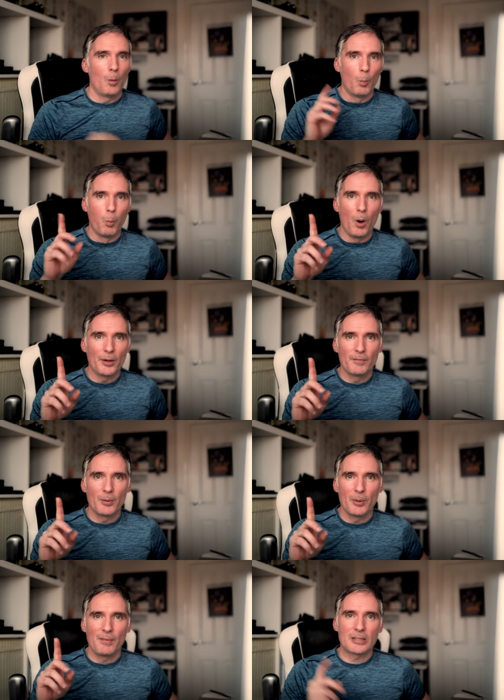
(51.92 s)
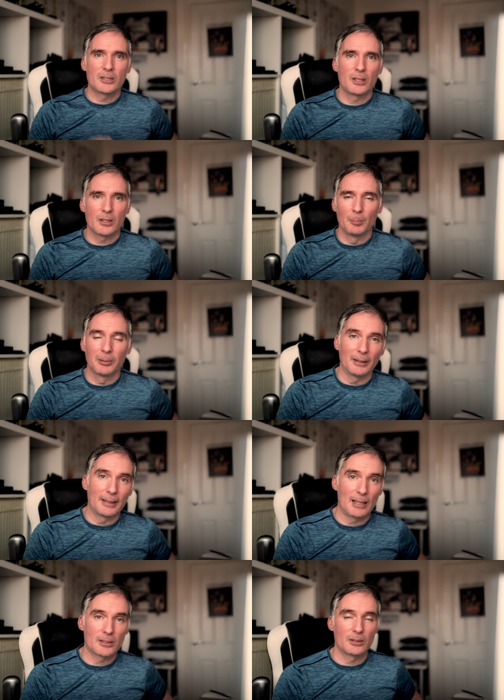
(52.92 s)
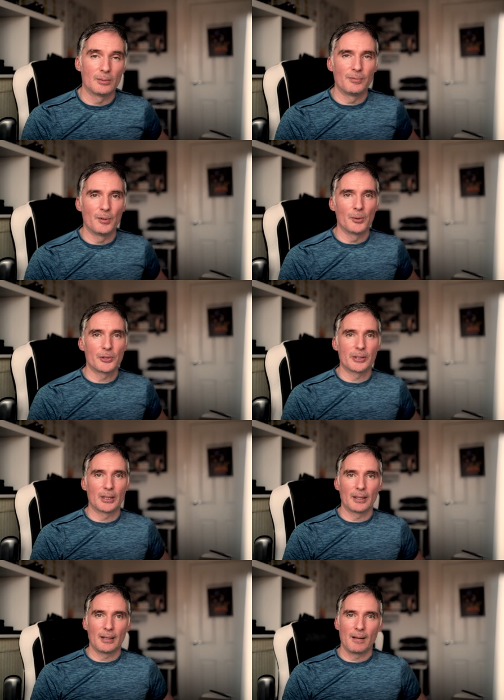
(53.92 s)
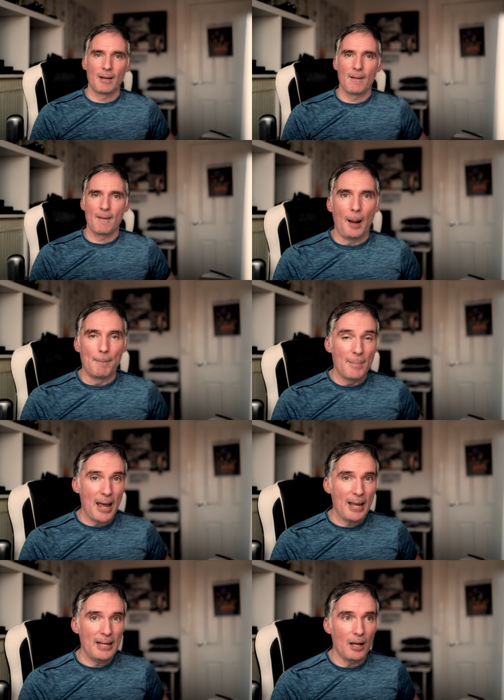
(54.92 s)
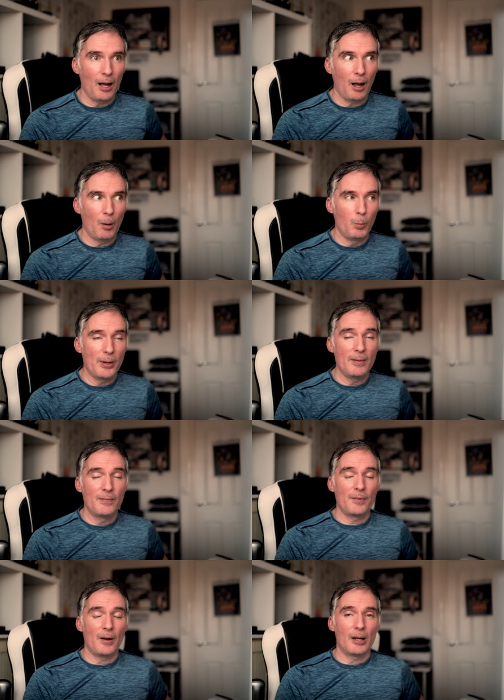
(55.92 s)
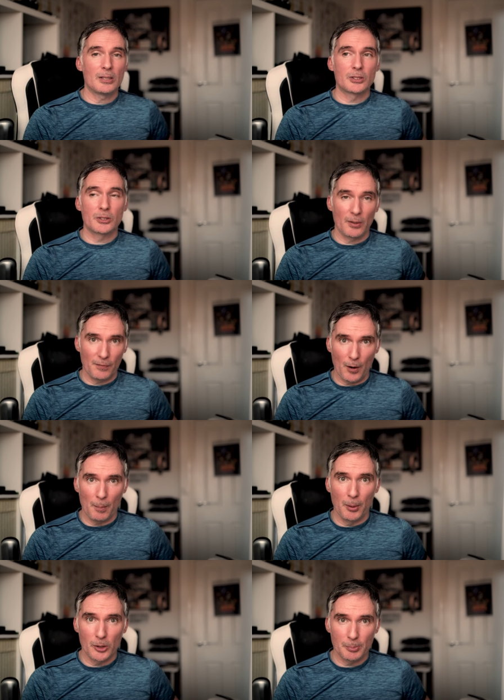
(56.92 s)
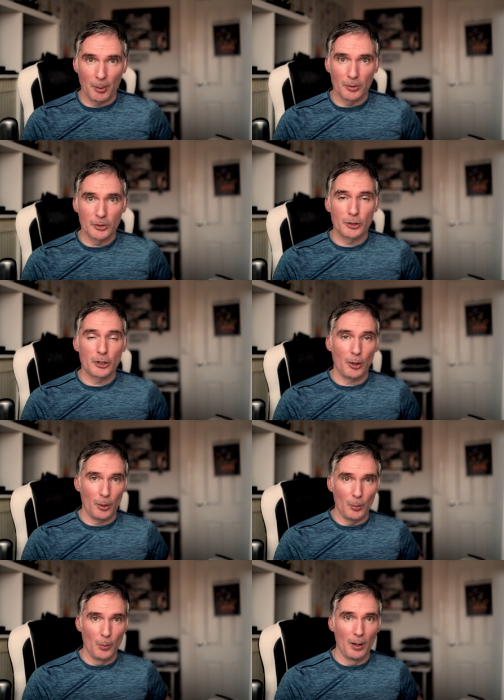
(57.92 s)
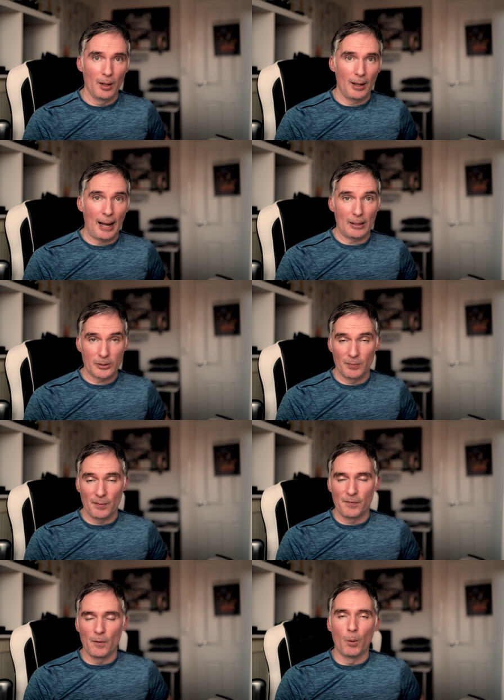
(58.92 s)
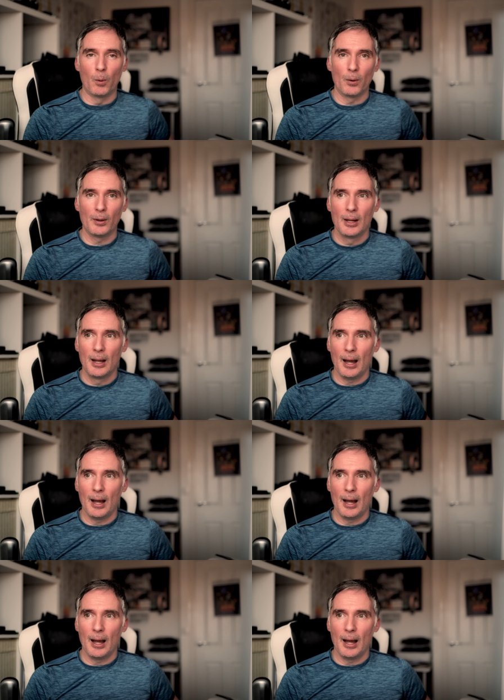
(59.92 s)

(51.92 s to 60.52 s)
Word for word: 1 of them we've had to completely cancel, unfortunately. May, we've so far postponed 2 out of the 4.